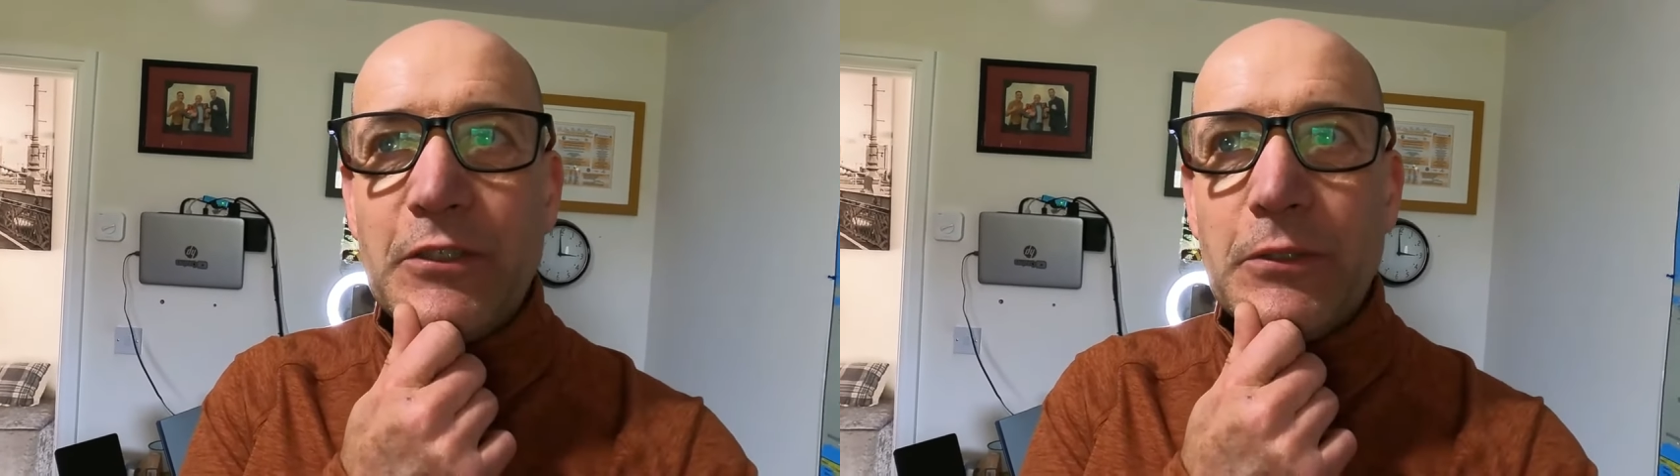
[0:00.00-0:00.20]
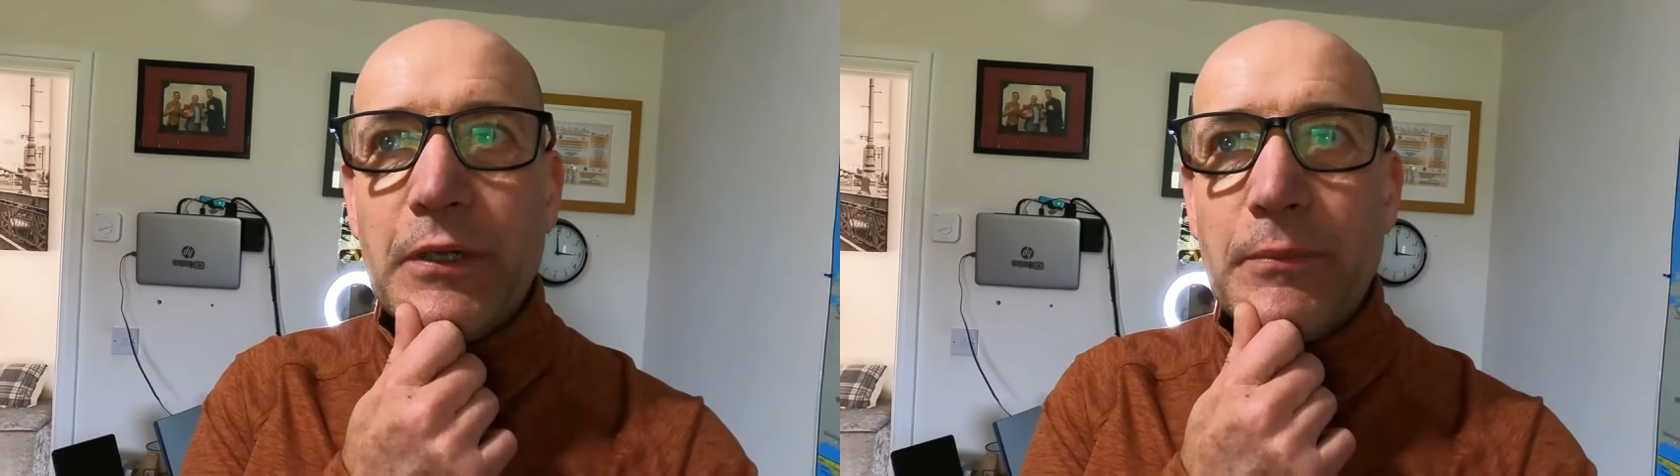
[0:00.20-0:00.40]

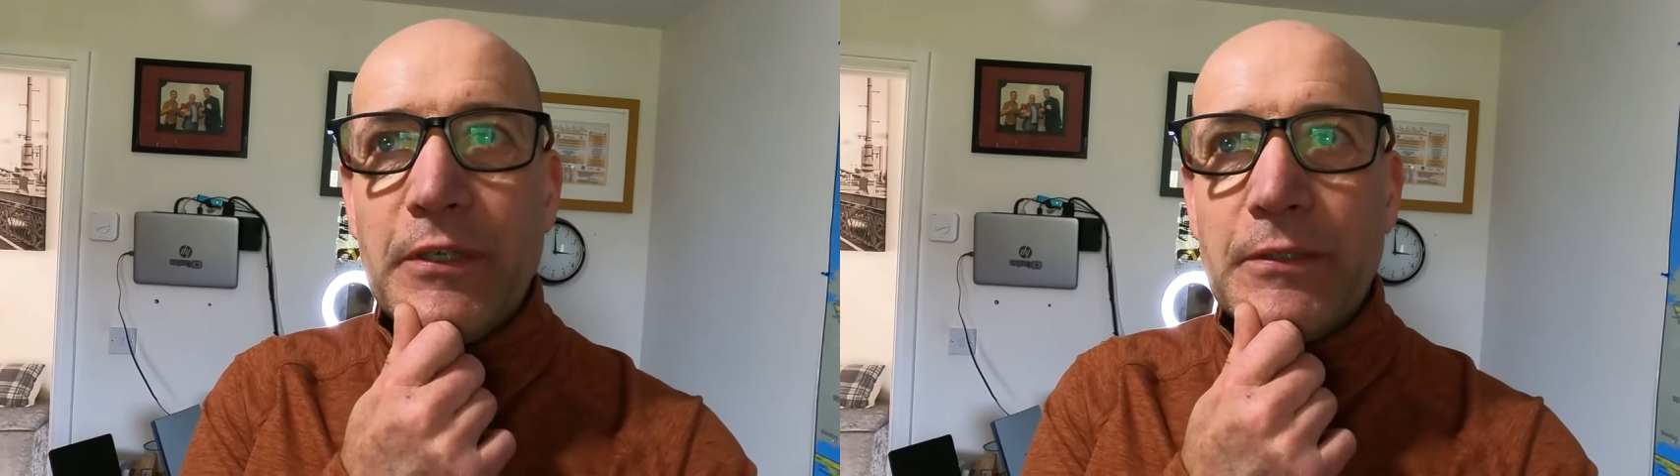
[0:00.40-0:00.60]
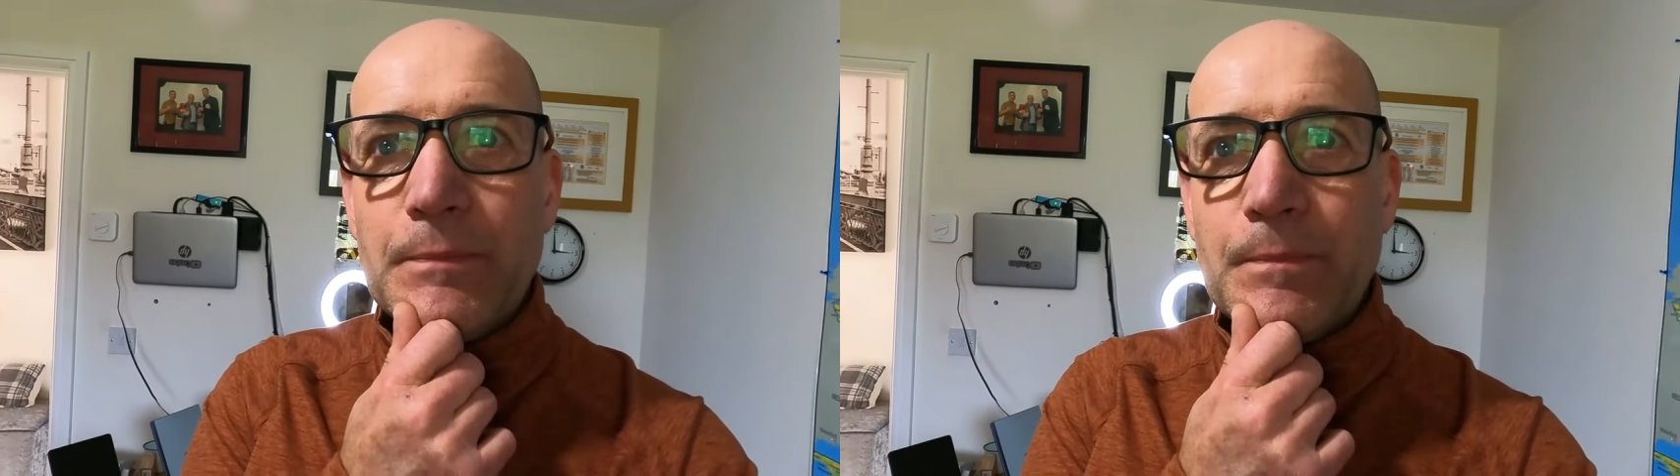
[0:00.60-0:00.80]
Do you know what I
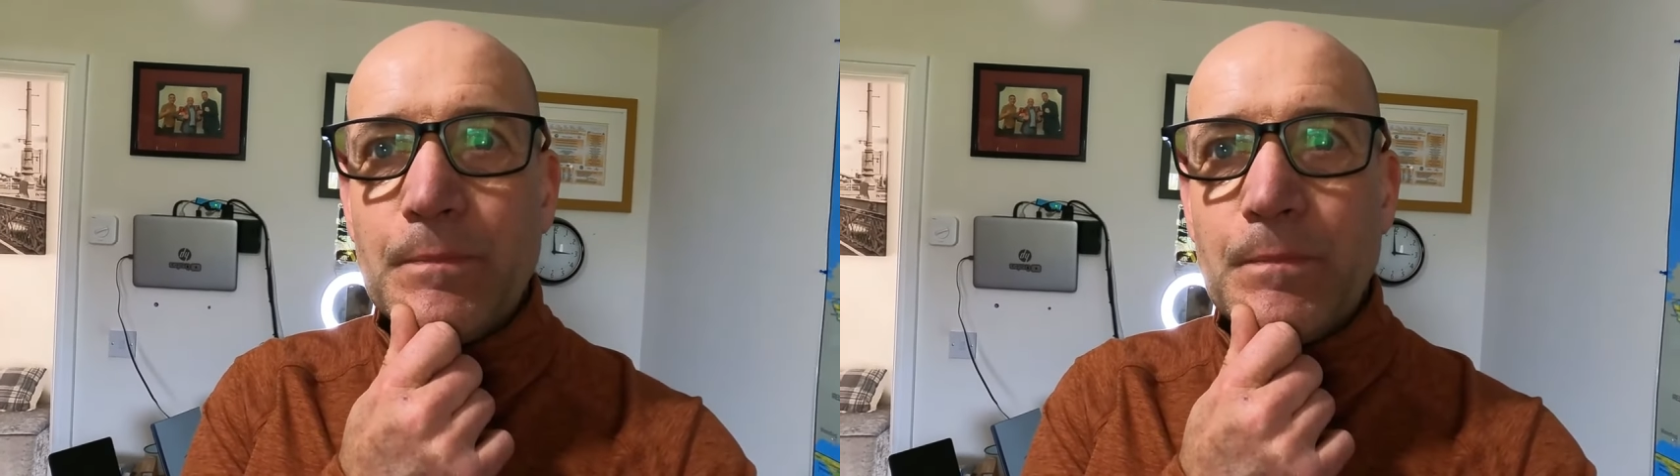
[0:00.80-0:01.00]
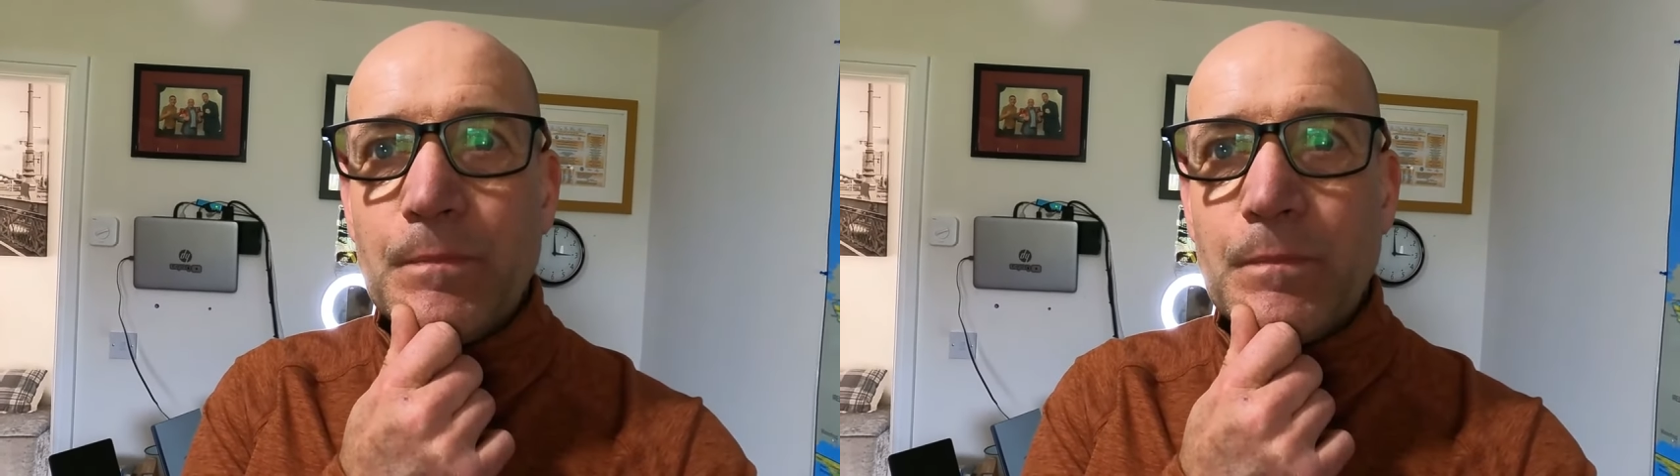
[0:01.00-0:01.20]
mean?
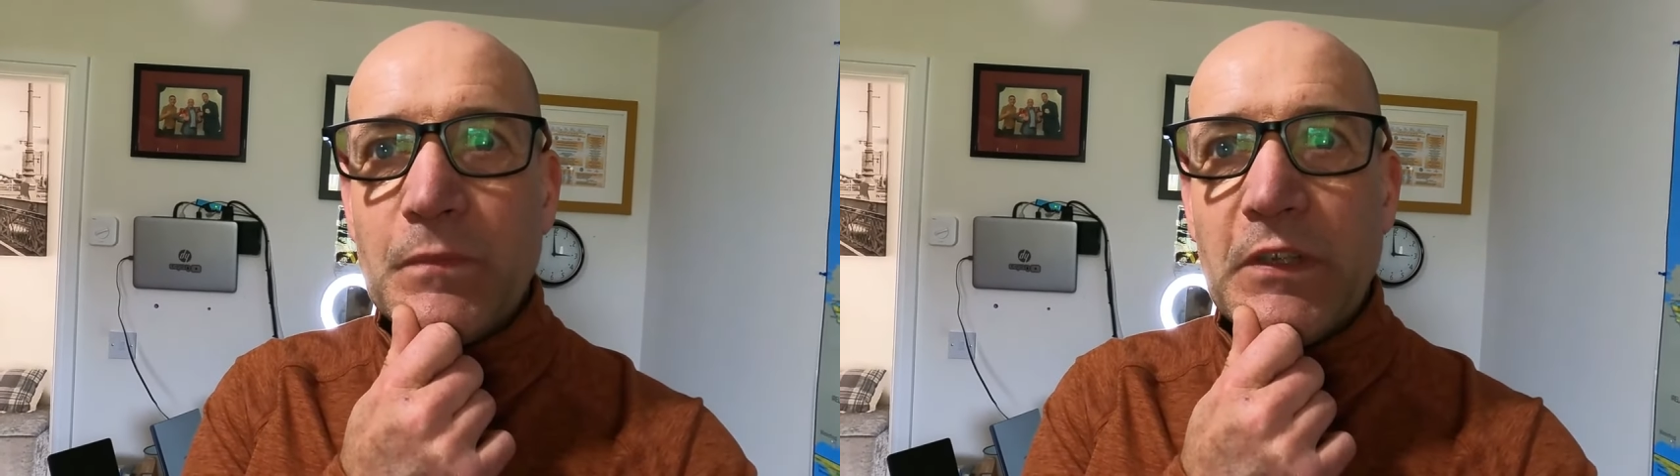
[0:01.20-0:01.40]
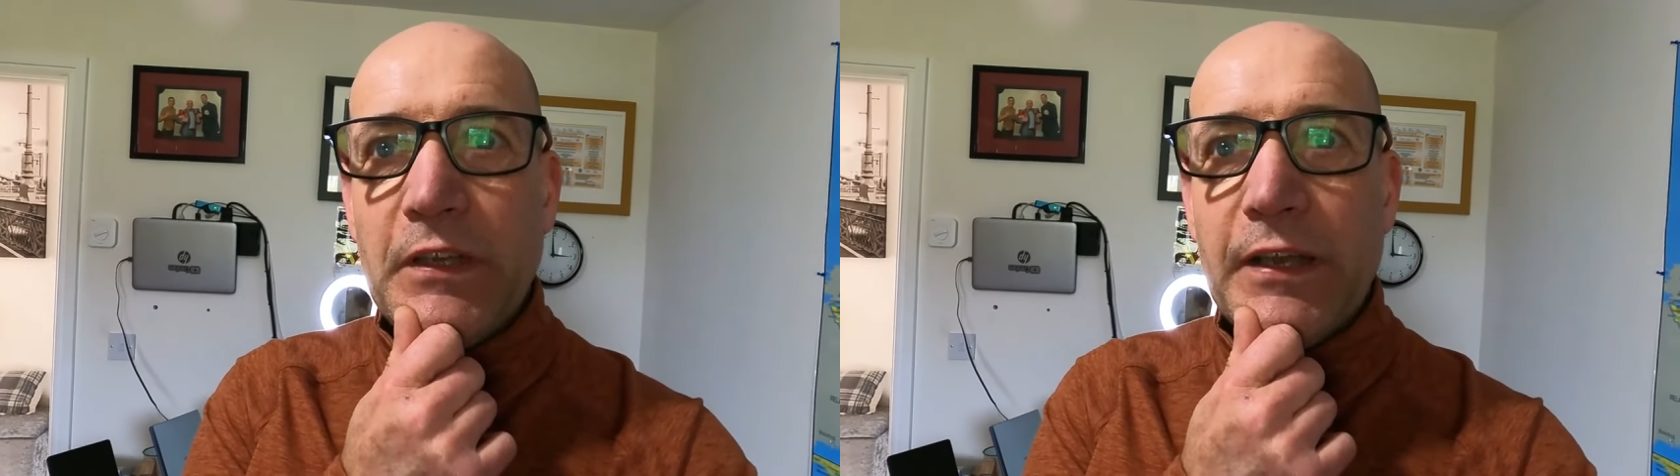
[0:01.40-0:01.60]

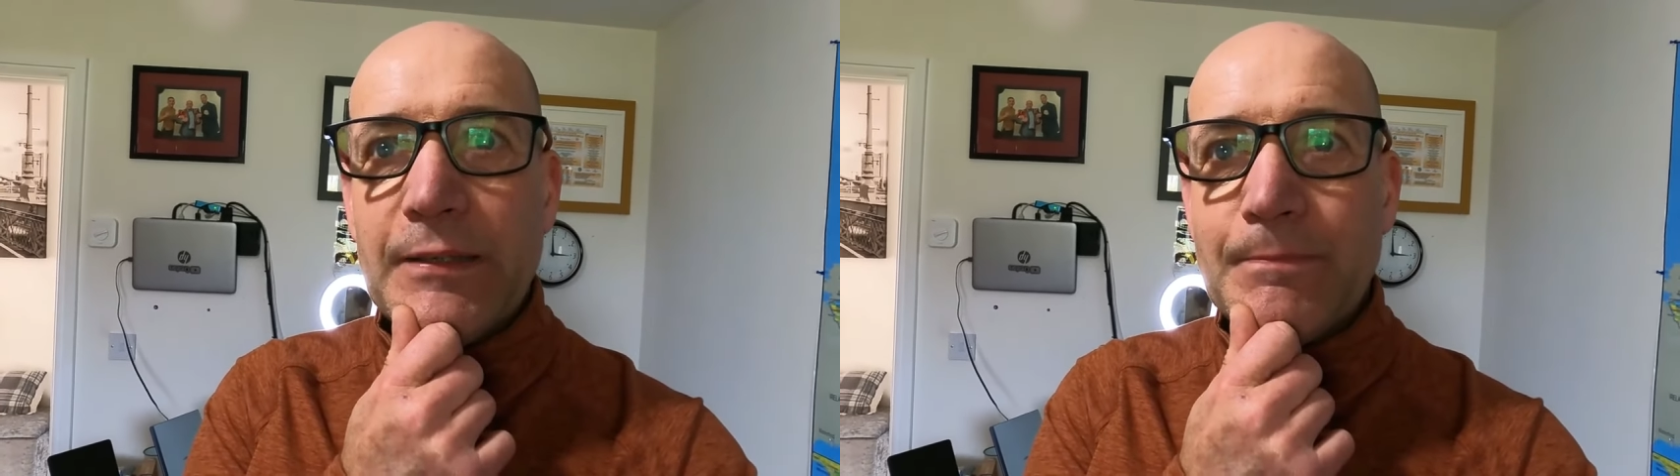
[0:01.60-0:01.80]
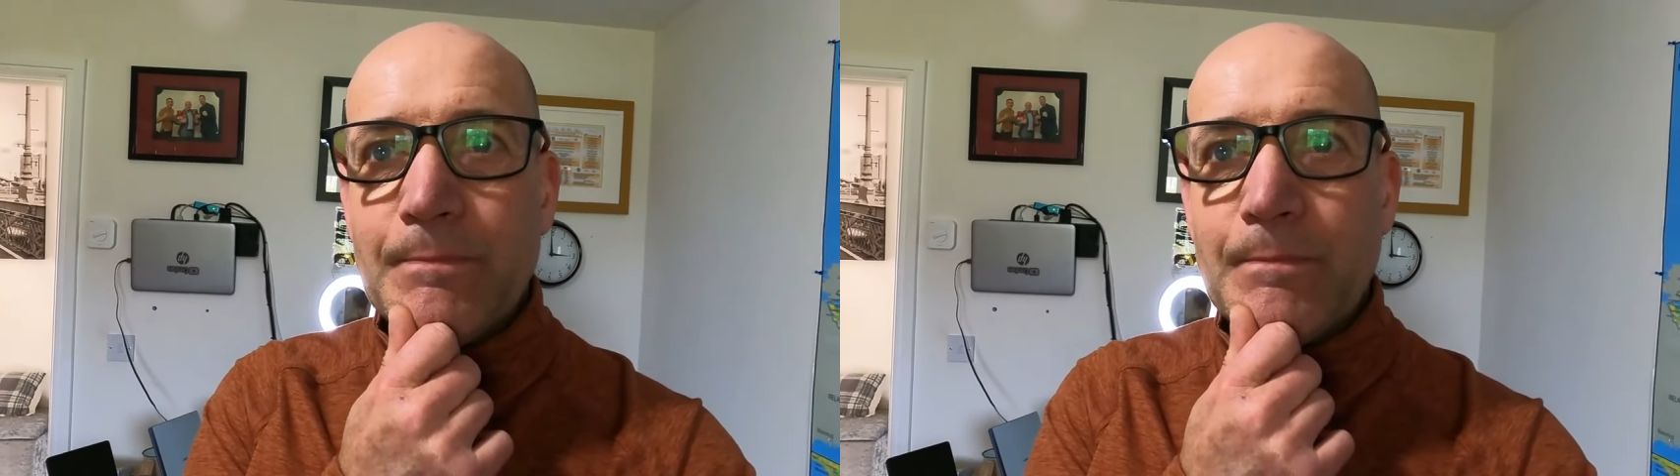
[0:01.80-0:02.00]
Yeah.